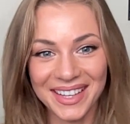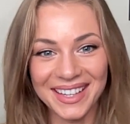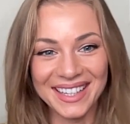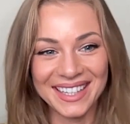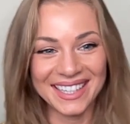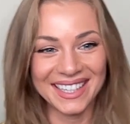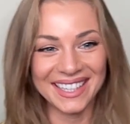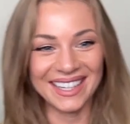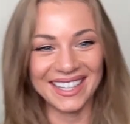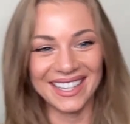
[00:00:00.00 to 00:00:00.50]

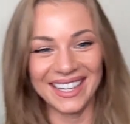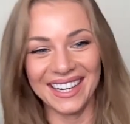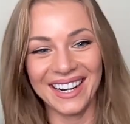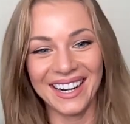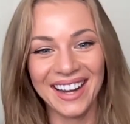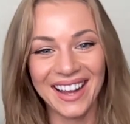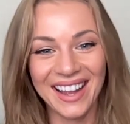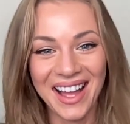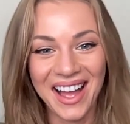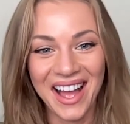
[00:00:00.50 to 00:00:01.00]

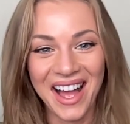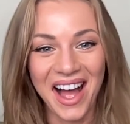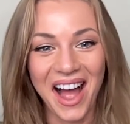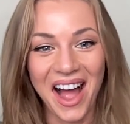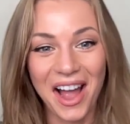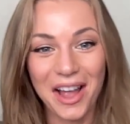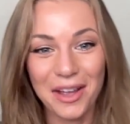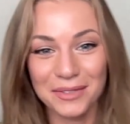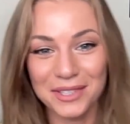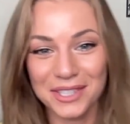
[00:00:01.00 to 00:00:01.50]

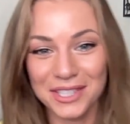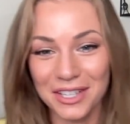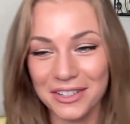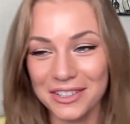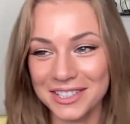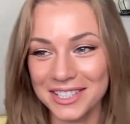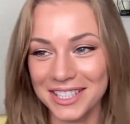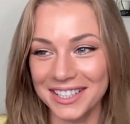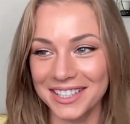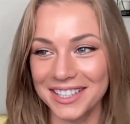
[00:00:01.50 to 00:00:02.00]
I'm
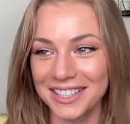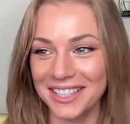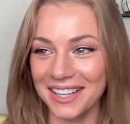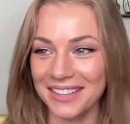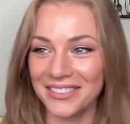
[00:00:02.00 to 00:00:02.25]
so excited.